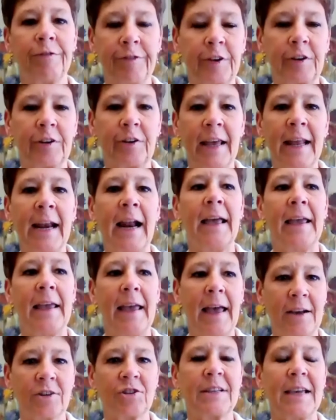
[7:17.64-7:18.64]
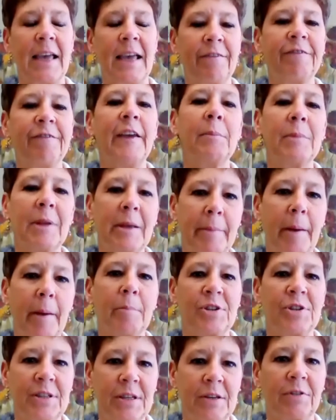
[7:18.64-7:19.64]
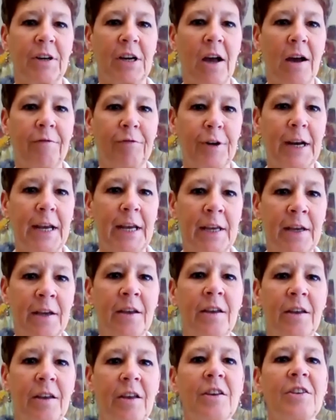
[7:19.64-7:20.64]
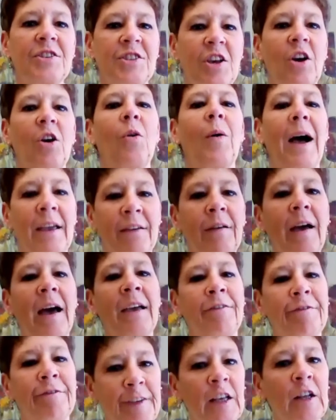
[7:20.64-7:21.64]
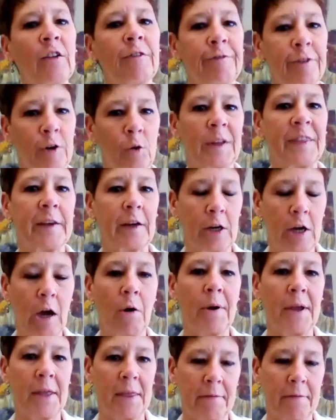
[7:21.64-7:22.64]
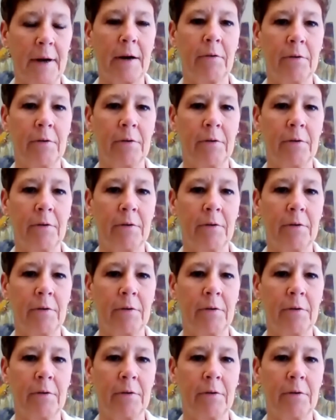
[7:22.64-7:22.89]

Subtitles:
for, and I actually have family members in recovery. So yeah. I feel for what they're going through.